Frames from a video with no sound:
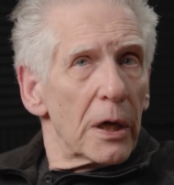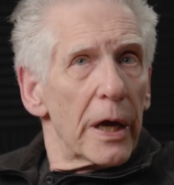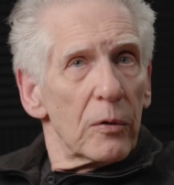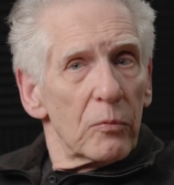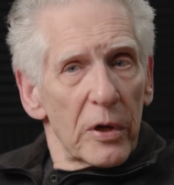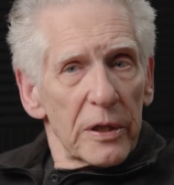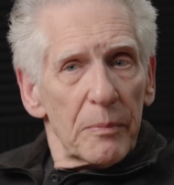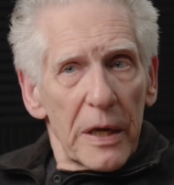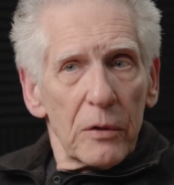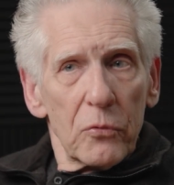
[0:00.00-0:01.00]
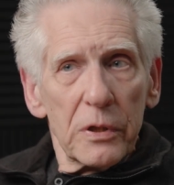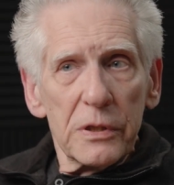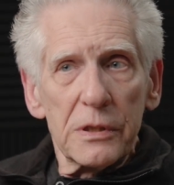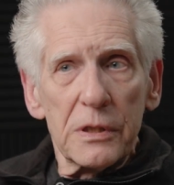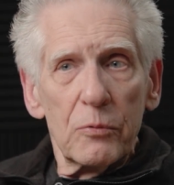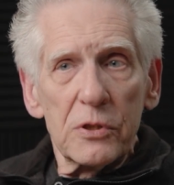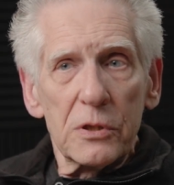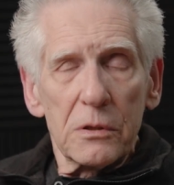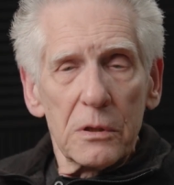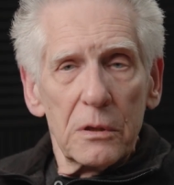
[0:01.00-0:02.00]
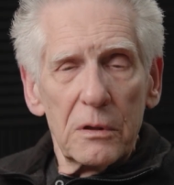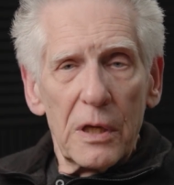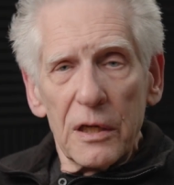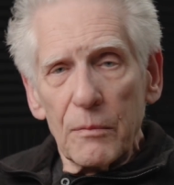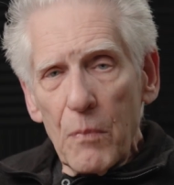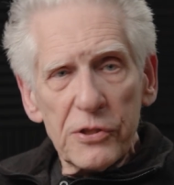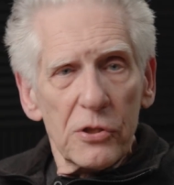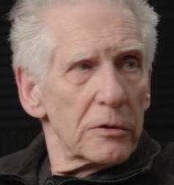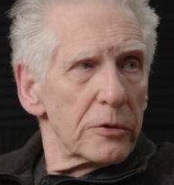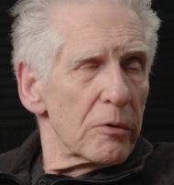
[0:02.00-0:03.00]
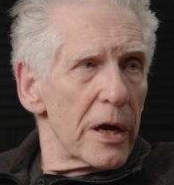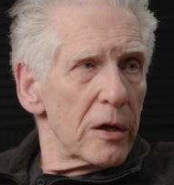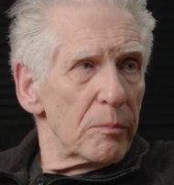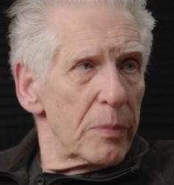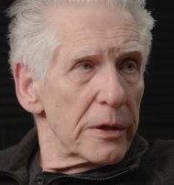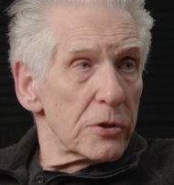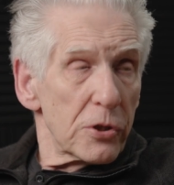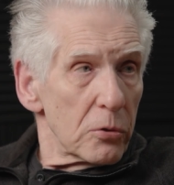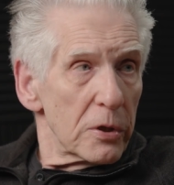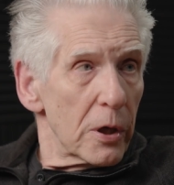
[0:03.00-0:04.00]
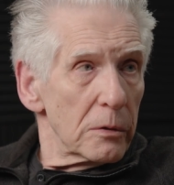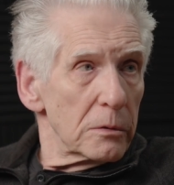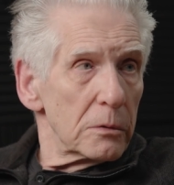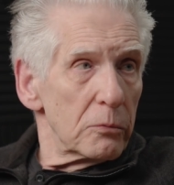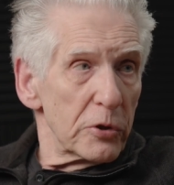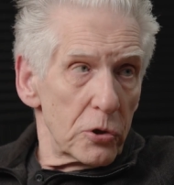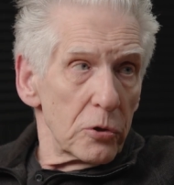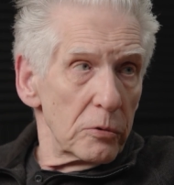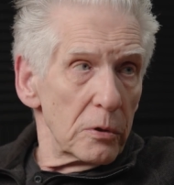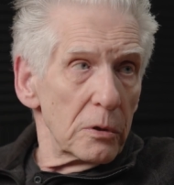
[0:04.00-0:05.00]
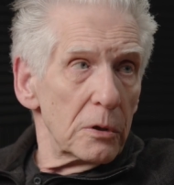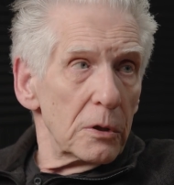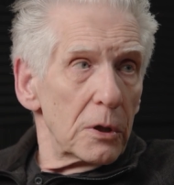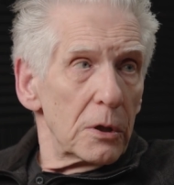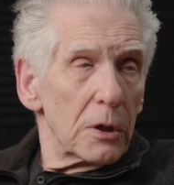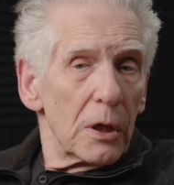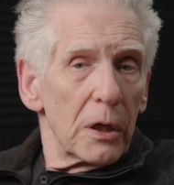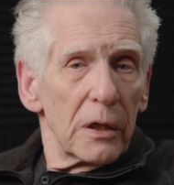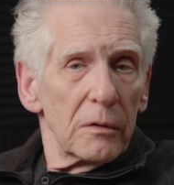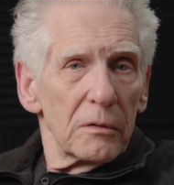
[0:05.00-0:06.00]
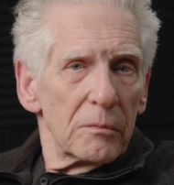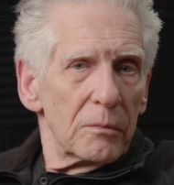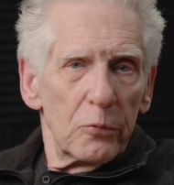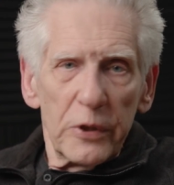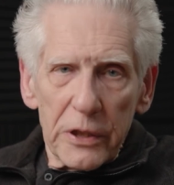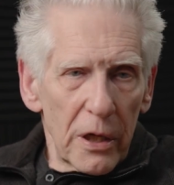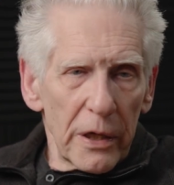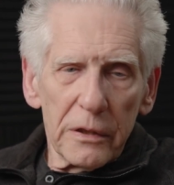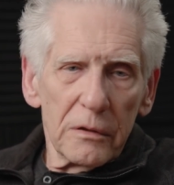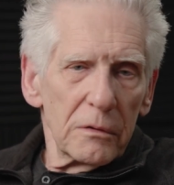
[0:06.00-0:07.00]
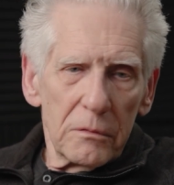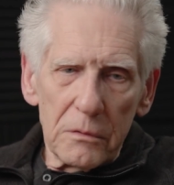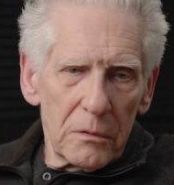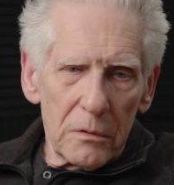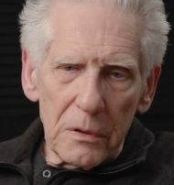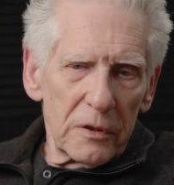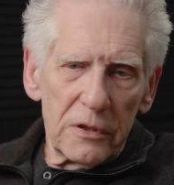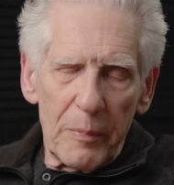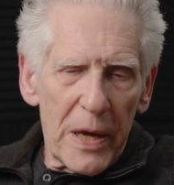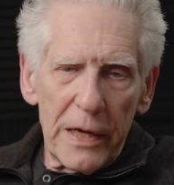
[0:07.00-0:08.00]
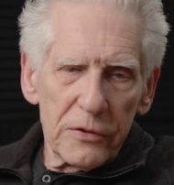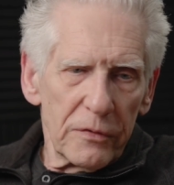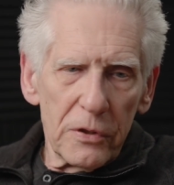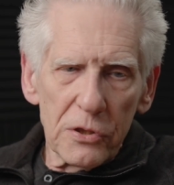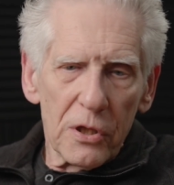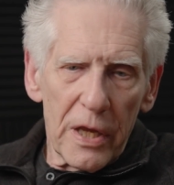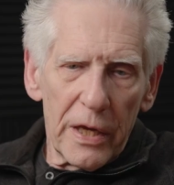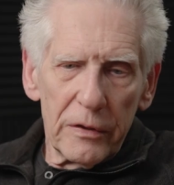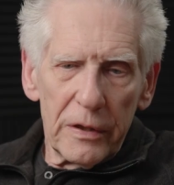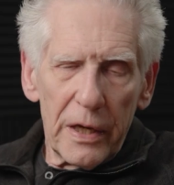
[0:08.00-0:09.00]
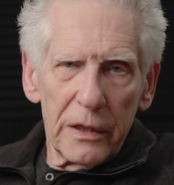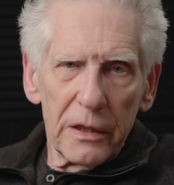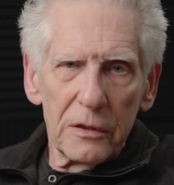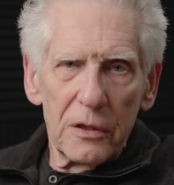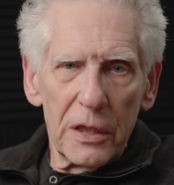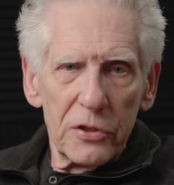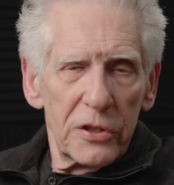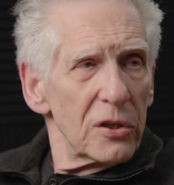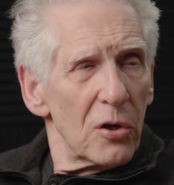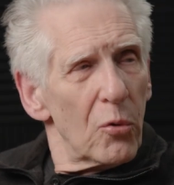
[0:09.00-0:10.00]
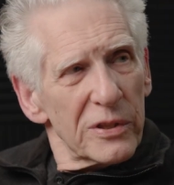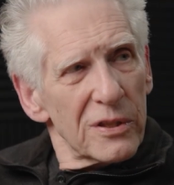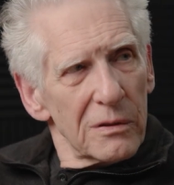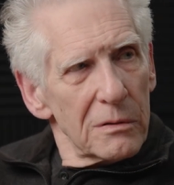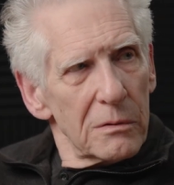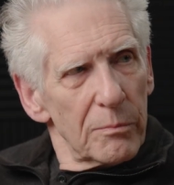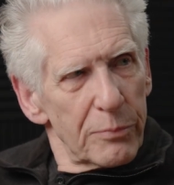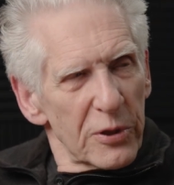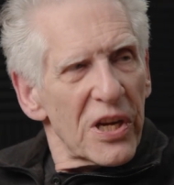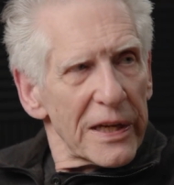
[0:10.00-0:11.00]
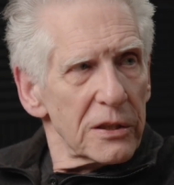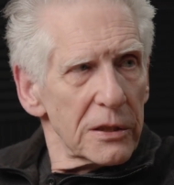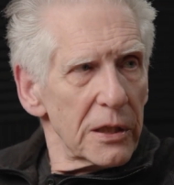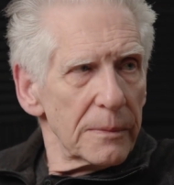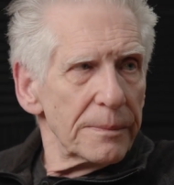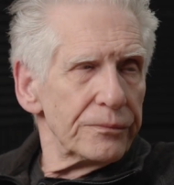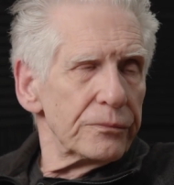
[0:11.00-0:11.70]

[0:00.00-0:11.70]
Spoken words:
And what he meant was he was getting muscled around by the studio with DUNE. And recut and the demands for this and that and that. And Dino wasn't protecting him.